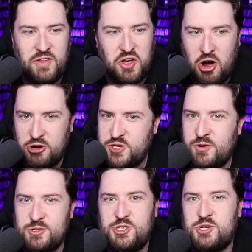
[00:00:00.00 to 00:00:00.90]
and the
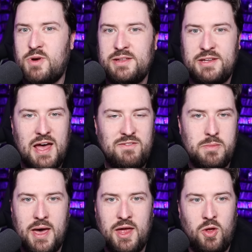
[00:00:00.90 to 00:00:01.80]
controversy surrounding heavy
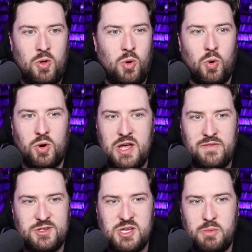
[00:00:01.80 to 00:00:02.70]
metal, or
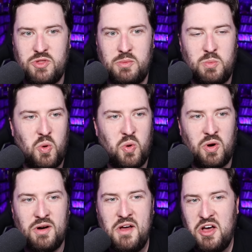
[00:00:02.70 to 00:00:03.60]
even some of the
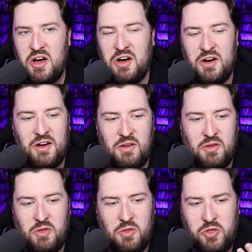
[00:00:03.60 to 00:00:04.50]
more
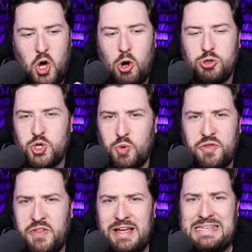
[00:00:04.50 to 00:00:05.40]
uh, cultural
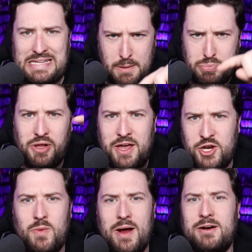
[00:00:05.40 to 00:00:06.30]
things like playing
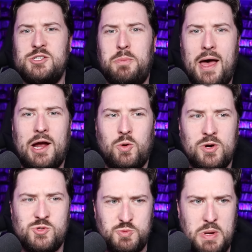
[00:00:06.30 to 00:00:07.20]
your records
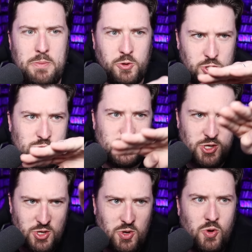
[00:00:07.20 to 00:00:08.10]
backwards, which people used to
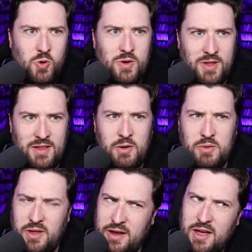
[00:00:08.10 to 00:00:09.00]
do, and then they
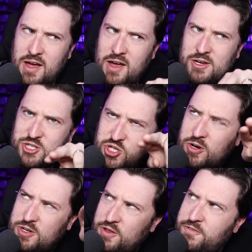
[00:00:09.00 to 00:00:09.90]
would like
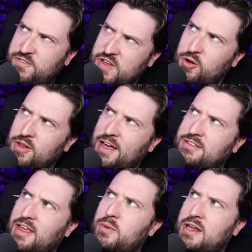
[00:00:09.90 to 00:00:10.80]
start to feel
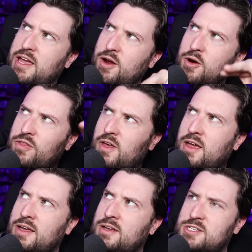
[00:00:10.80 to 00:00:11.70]
like they would hear
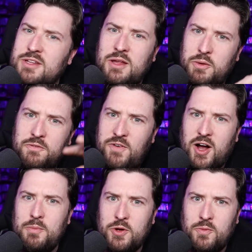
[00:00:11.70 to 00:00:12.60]
things and then they would
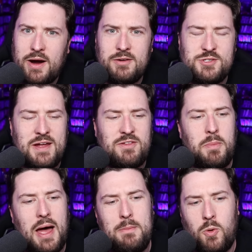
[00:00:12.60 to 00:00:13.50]
fuck up their records and have to
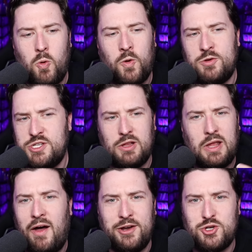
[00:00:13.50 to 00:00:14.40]
buy more. There's a
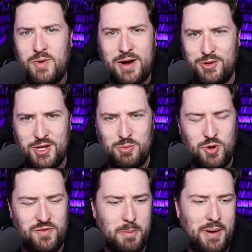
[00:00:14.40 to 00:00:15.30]
line directly in the
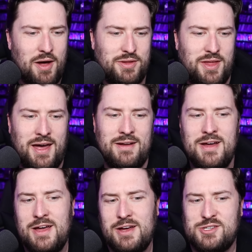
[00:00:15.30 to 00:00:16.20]
movie about that.
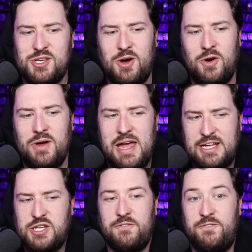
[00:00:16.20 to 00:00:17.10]
So
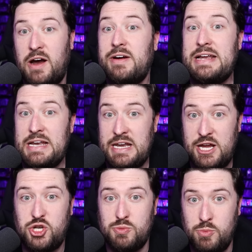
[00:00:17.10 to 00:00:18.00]
it's a very
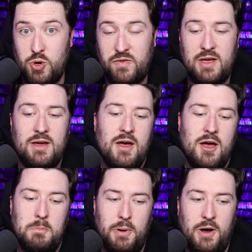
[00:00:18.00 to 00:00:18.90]
niche movie.
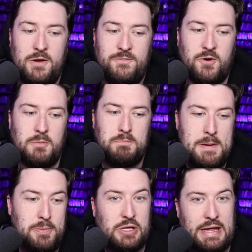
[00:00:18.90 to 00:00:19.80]
But for
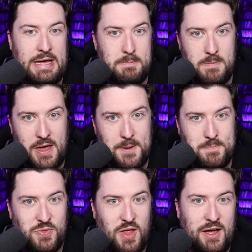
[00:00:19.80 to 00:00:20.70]
people like me
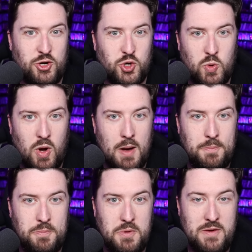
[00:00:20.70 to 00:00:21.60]
that grew
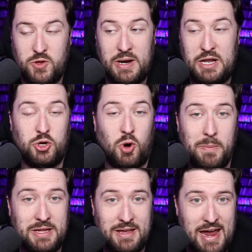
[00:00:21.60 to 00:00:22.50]
up even though I didn't grow
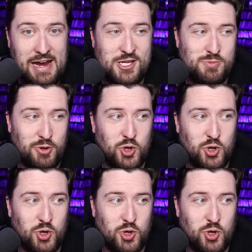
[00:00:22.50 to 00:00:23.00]
up in the 80s, but